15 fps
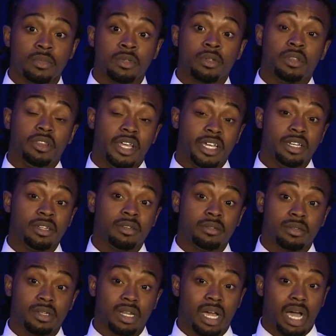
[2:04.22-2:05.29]
Then
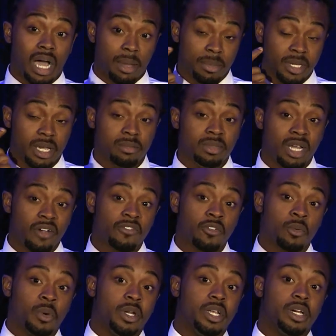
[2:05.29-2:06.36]
I became deaf for
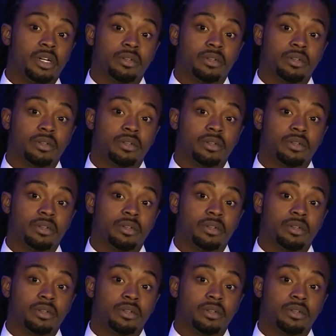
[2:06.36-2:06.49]
one ear,